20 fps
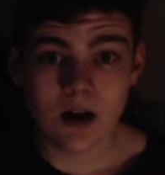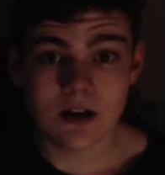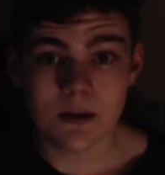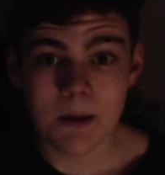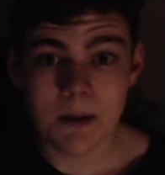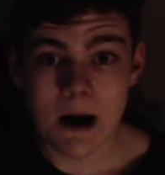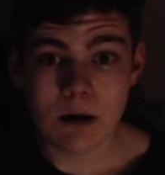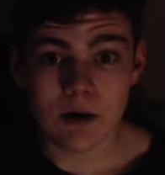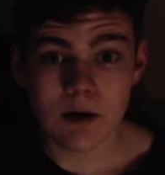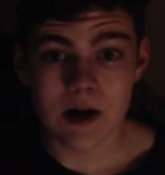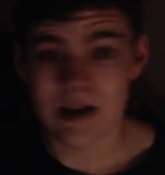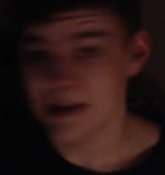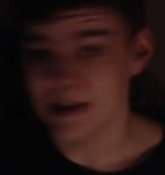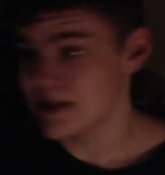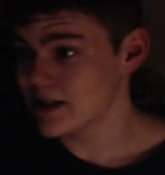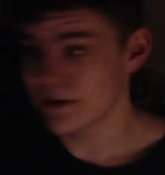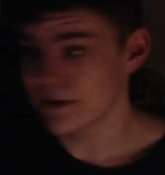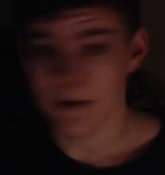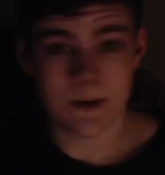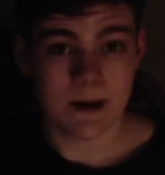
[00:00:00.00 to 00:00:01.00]
the power
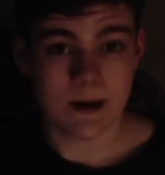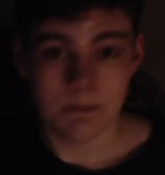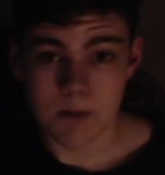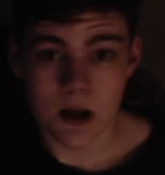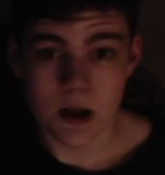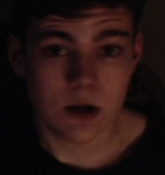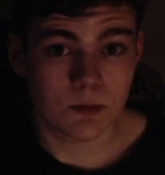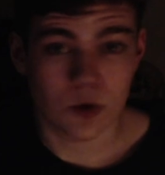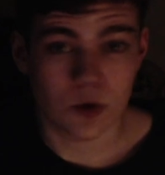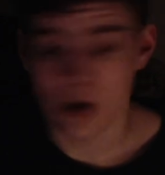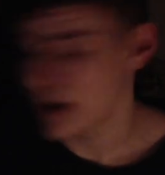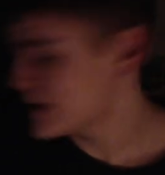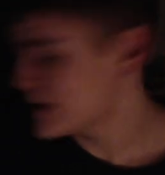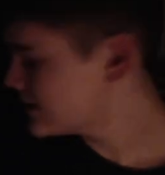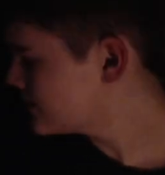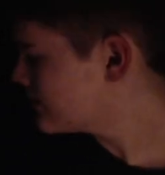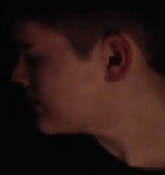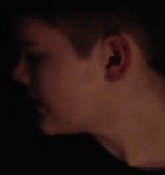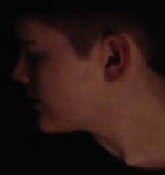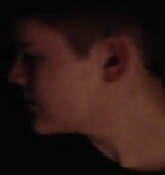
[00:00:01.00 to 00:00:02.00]
LED from my motherboard, and
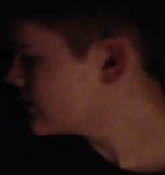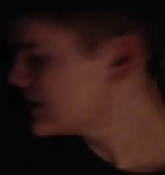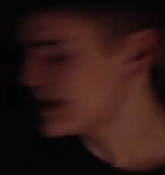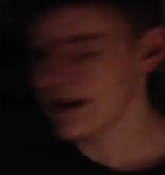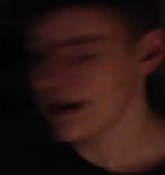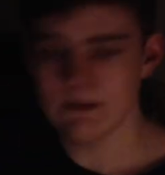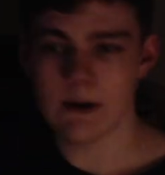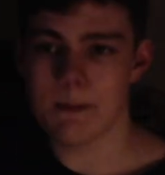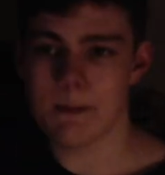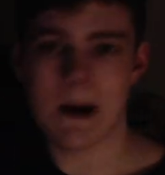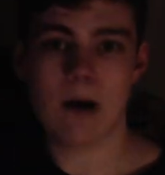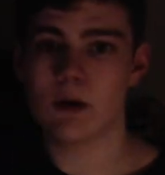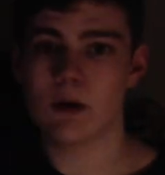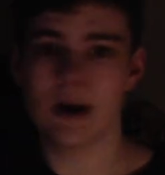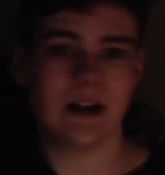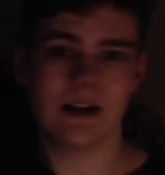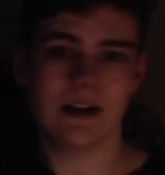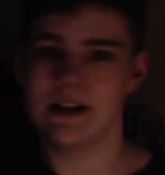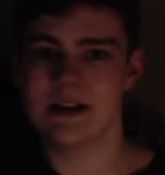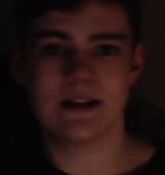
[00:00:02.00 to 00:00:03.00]
so now there isn't even a power
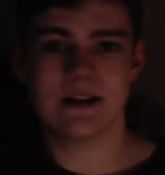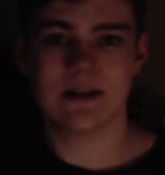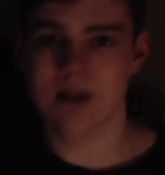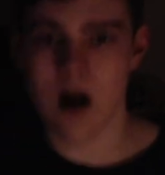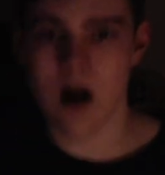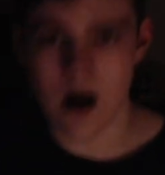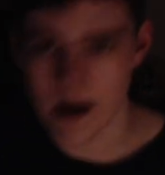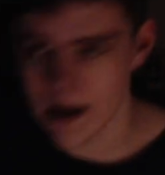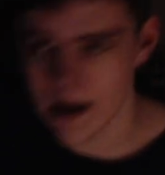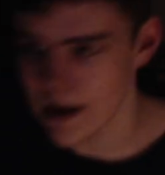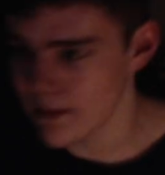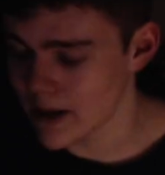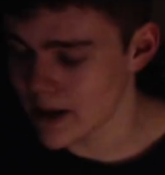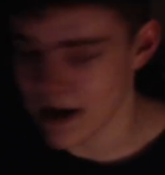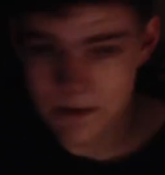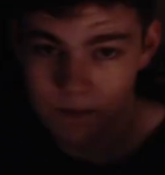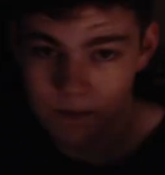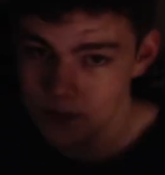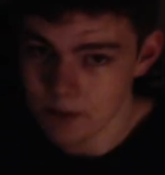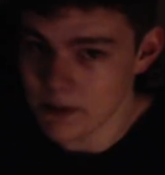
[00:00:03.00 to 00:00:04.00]
LED that's on,
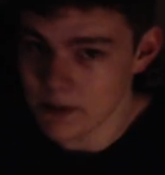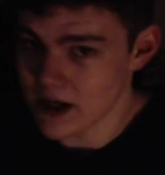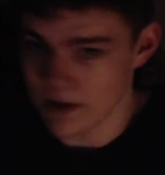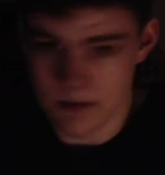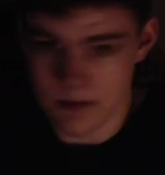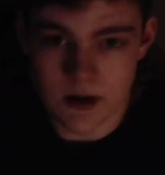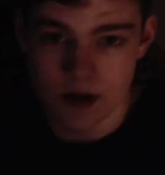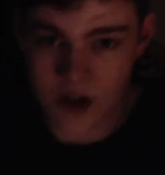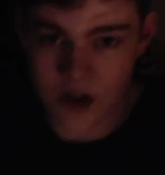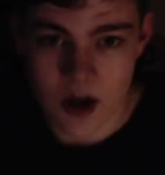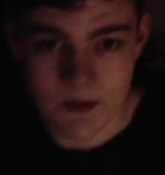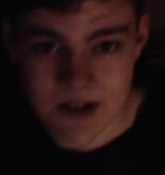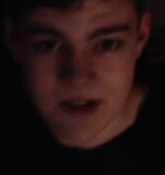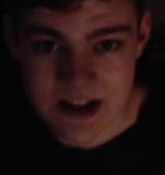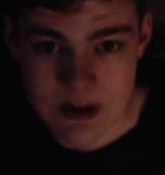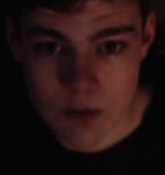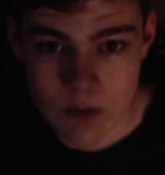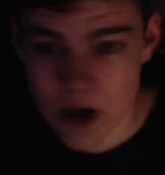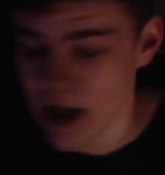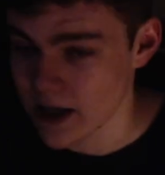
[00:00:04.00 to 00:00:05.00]
but my computer's obviously
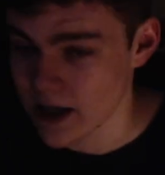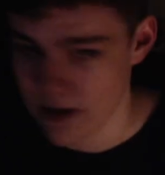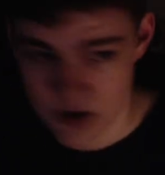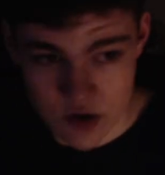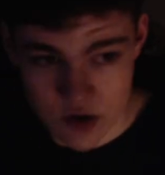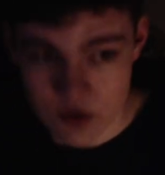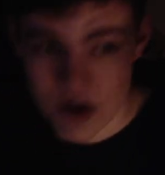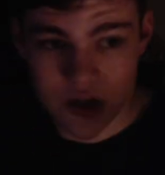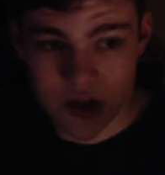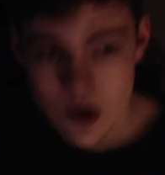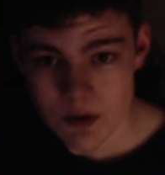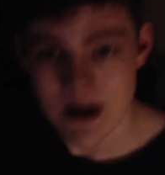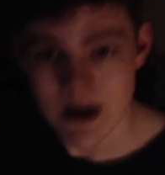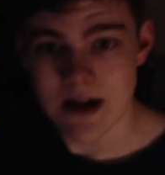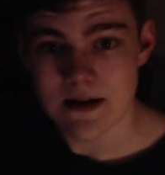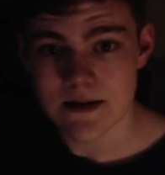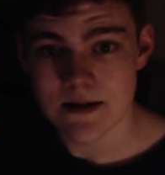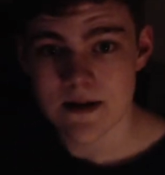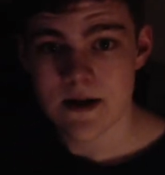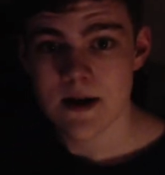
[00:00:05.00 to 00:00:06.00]
working, so it's so
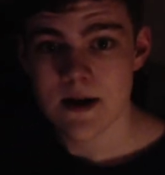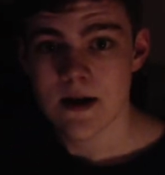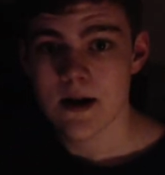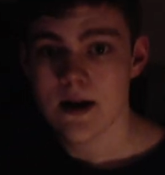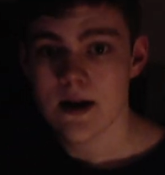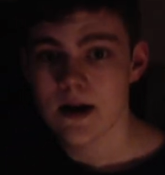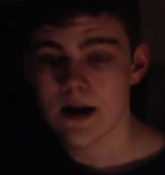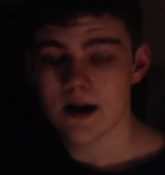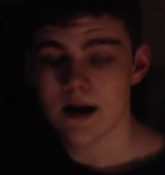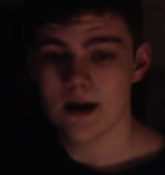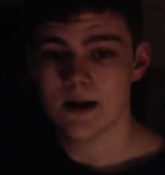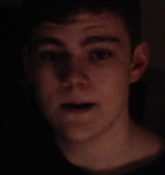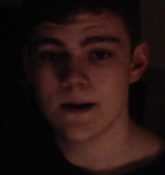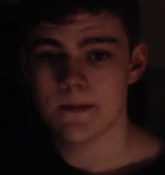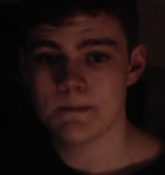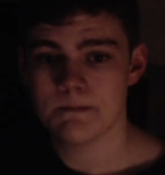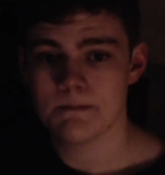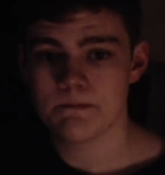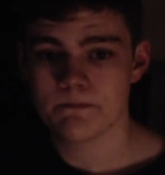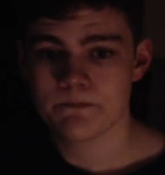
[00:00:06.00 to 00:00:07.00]
nice.
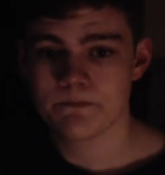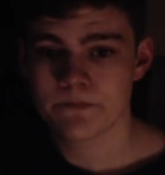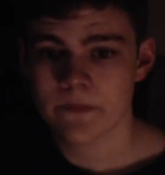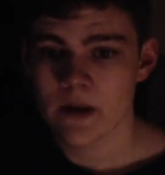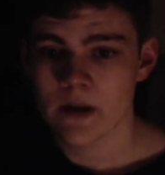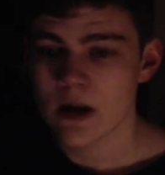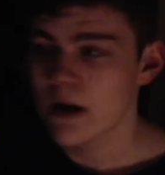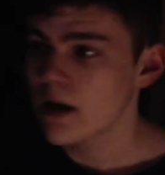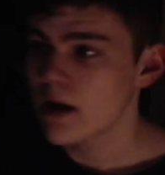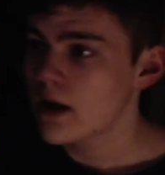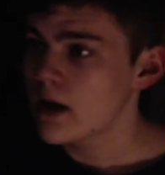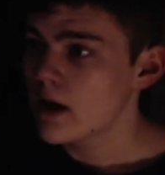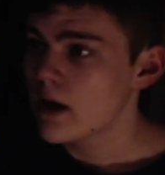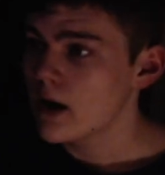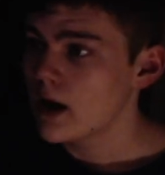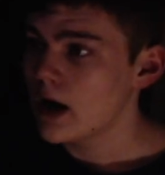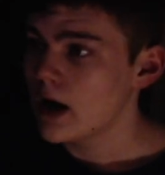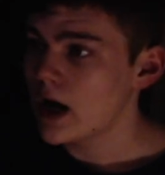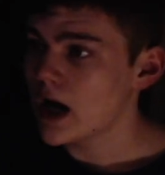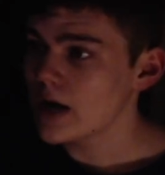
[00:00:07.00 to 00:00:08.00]

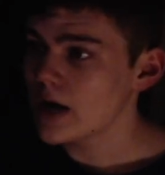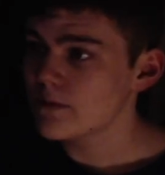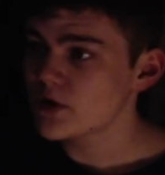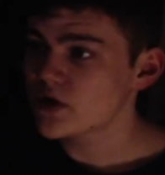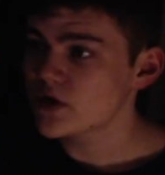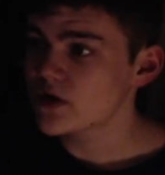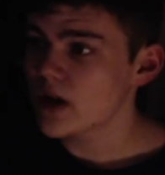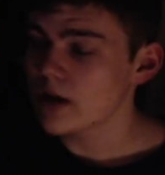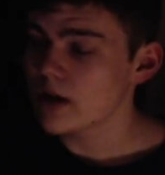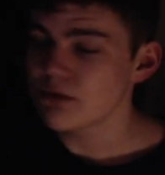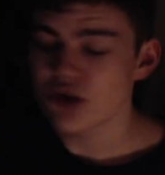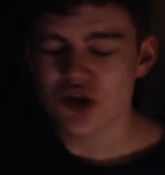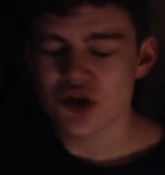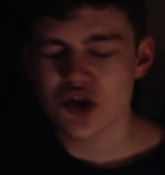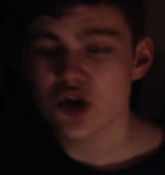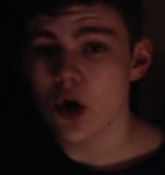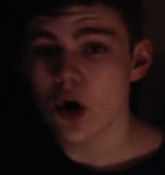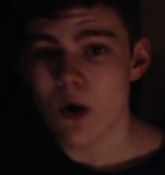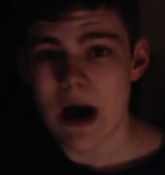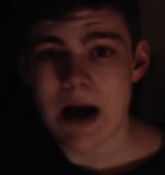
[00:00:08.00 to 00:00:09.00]
I'm just
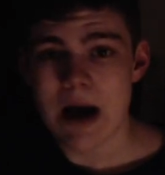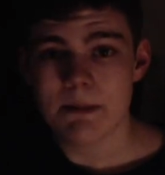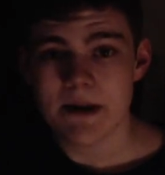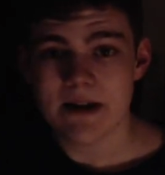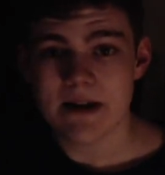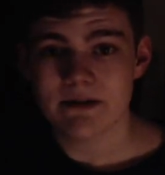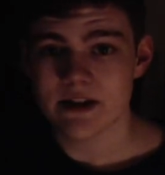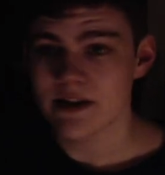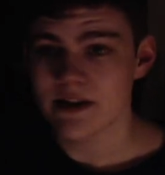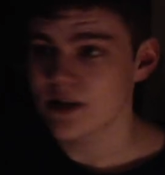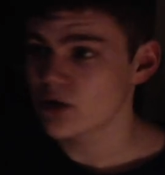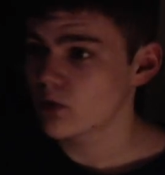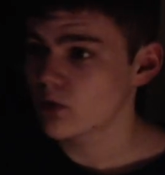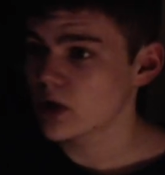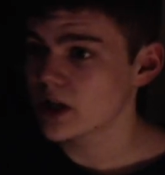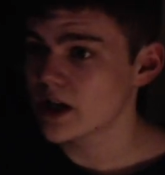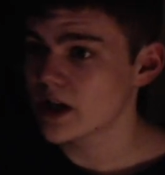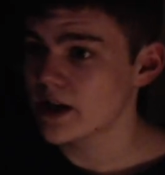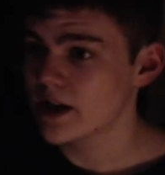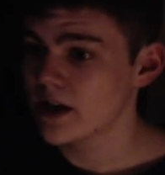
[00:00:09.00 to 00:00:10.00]
so happy everything's
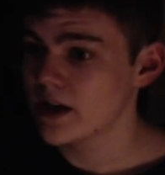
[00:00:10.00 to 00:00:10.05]
working.